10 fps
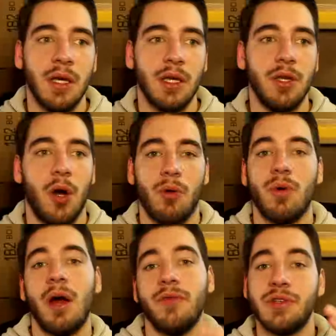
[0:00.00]

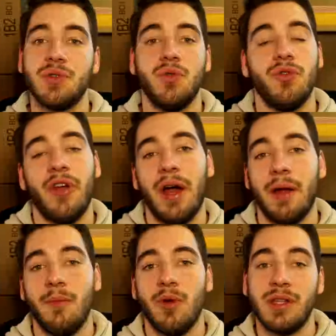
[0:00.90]
Around the school
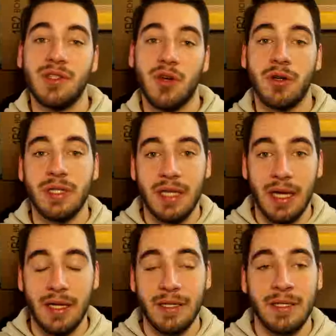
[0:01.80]
time when it starts and
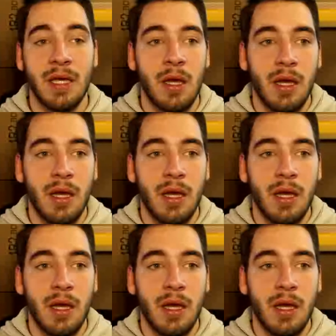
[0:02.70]
ends